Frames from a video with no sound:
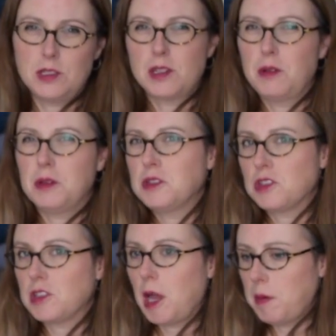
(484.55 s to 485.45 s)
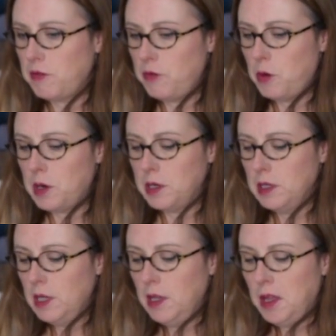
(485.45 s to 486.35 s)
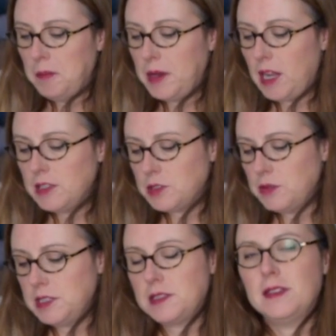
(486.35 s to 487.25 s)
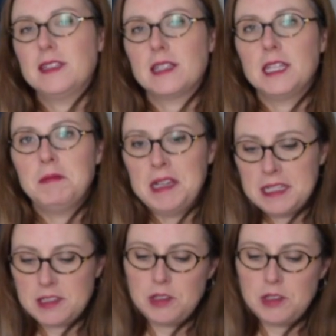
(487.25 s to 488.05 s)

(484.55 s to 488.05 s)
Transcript: So you can just stop at 4, but also this eliminates,